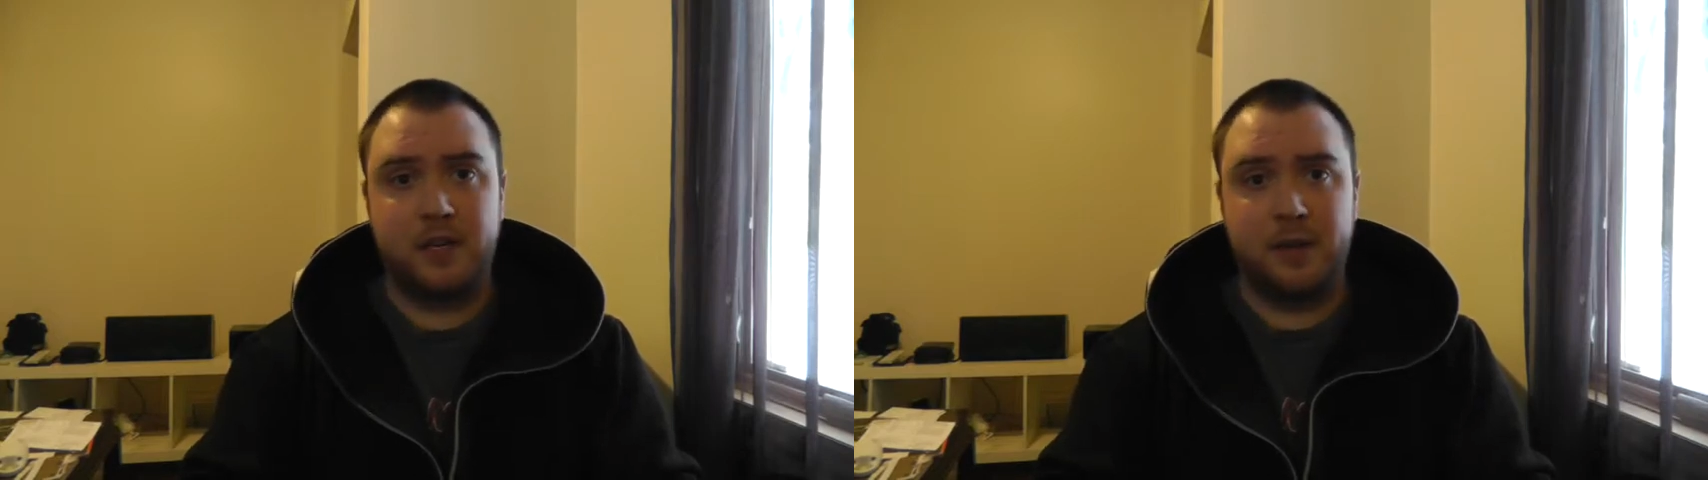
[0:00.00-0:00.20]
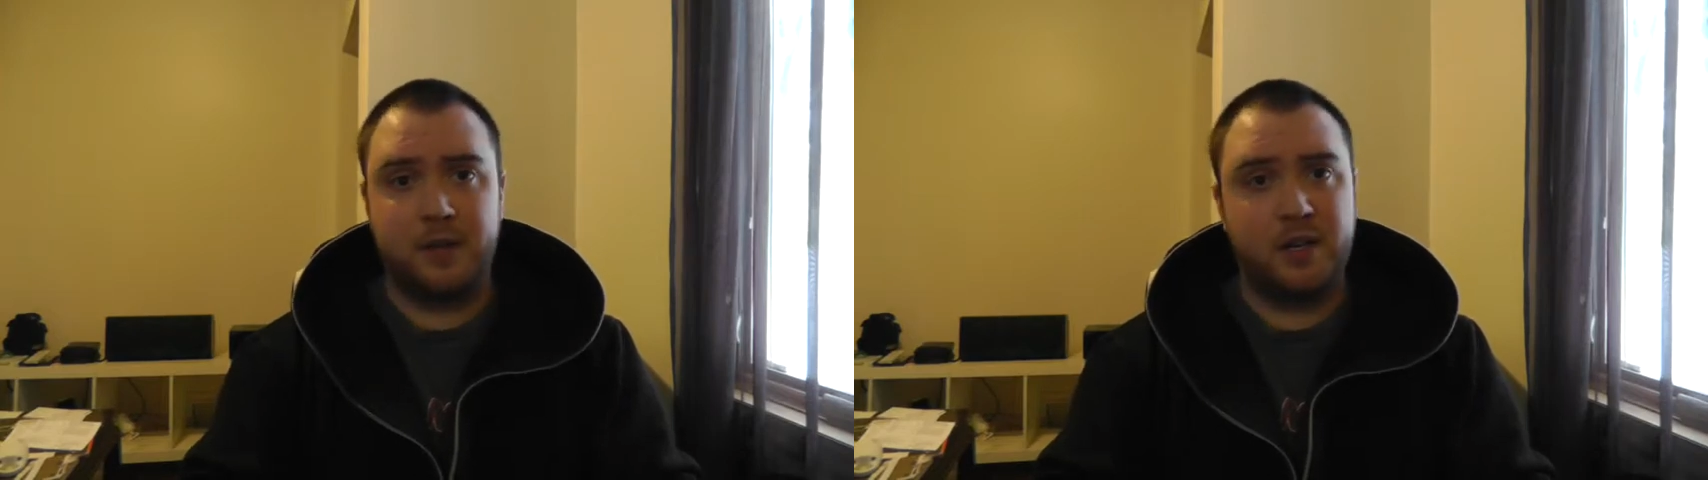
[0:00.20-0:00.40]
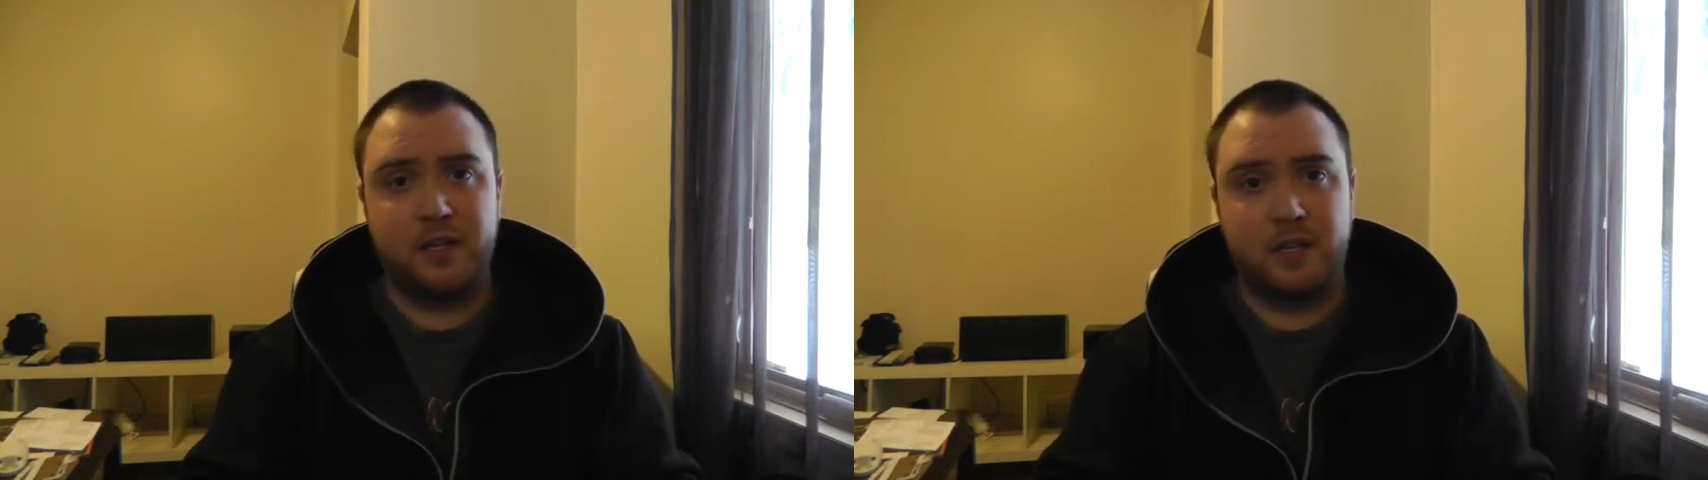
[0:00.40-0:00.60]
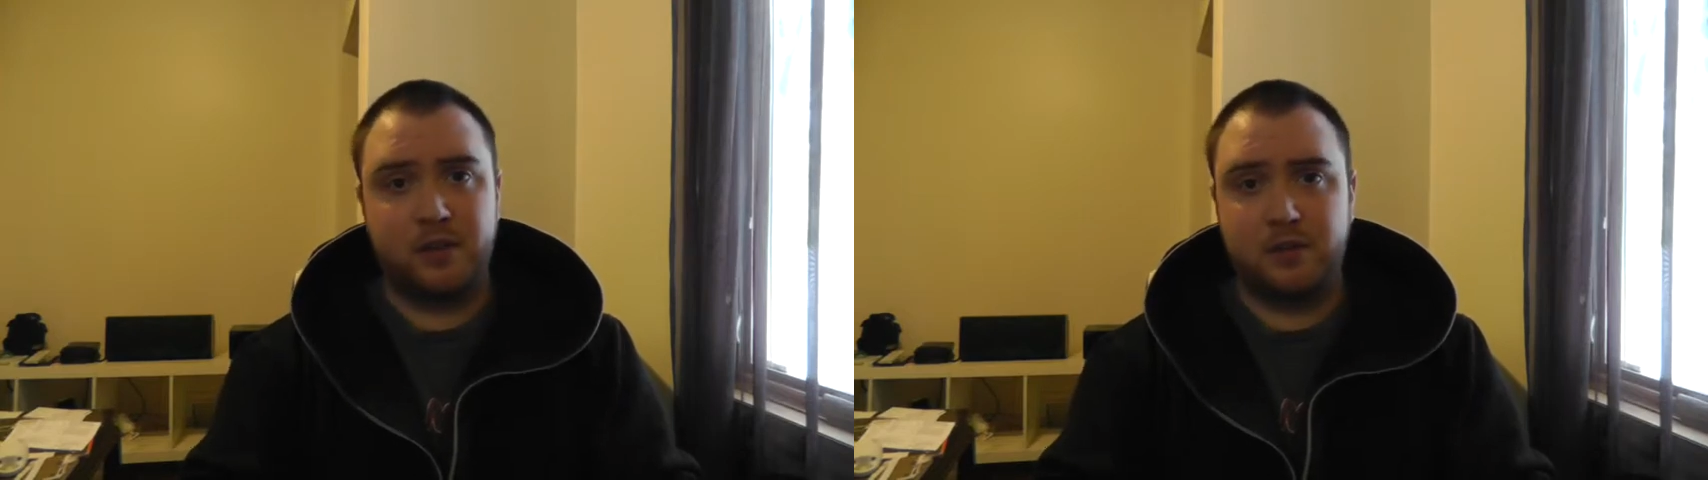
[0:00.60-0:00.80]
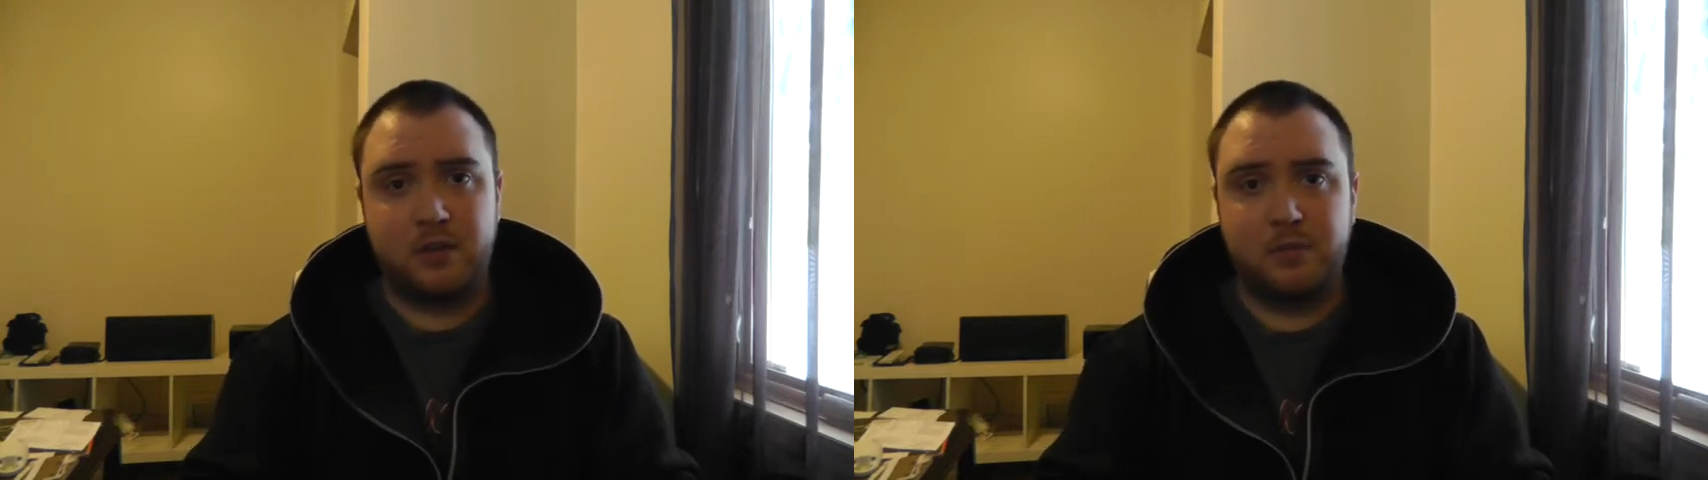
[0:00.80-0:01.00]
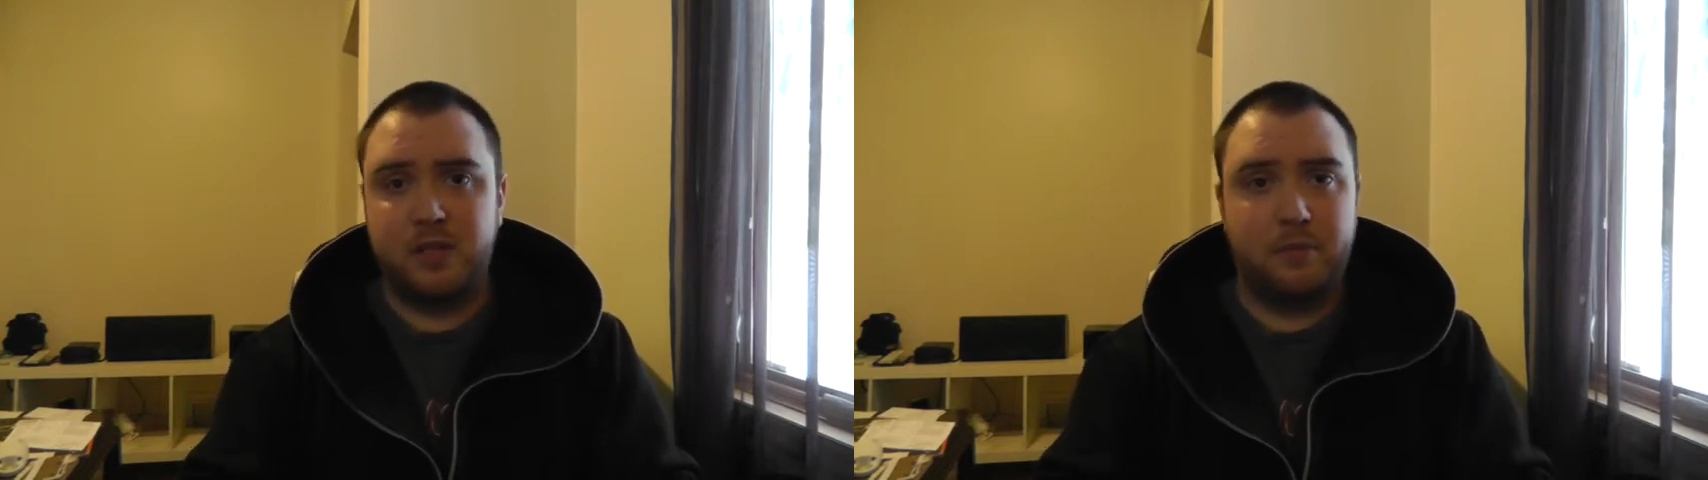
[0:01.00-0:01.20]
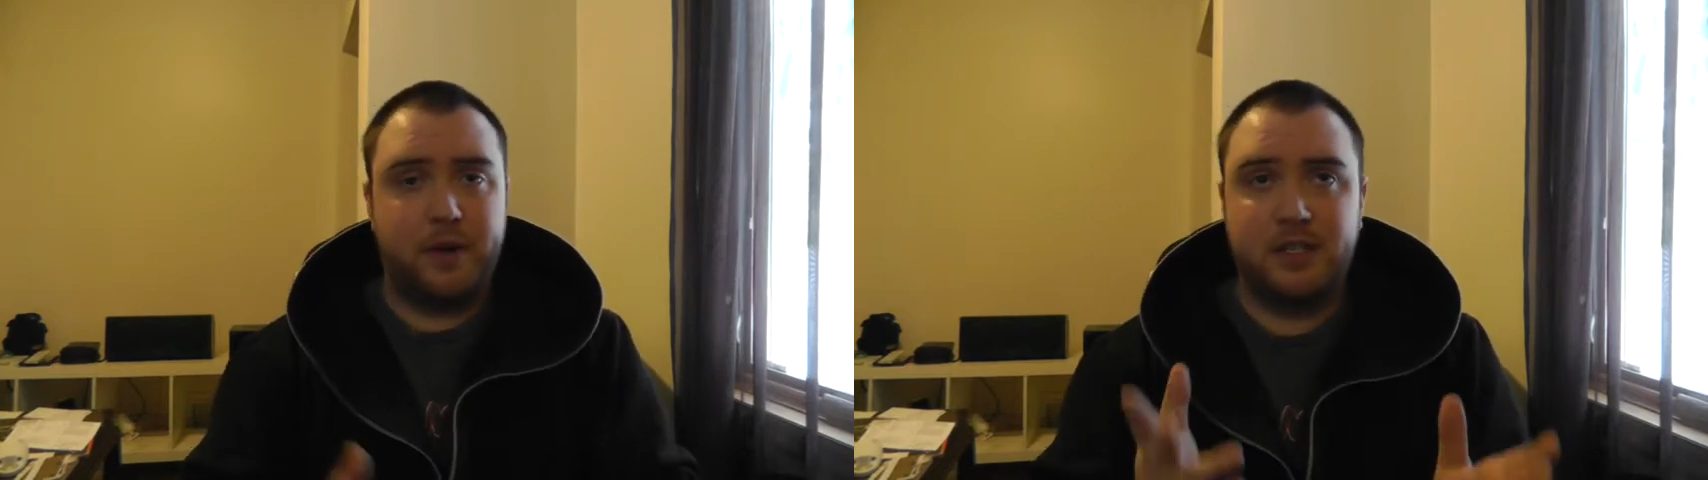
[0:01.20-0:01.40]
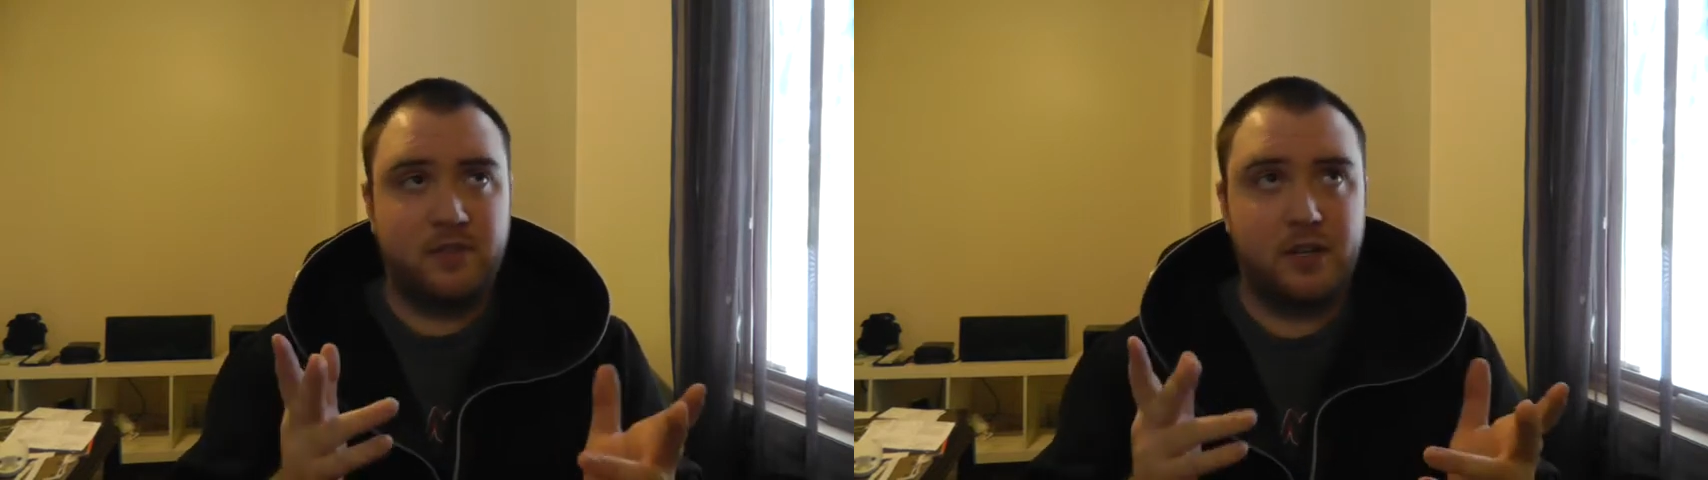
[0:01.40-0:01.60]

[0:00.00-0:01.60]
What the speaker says: I mean, those could be the best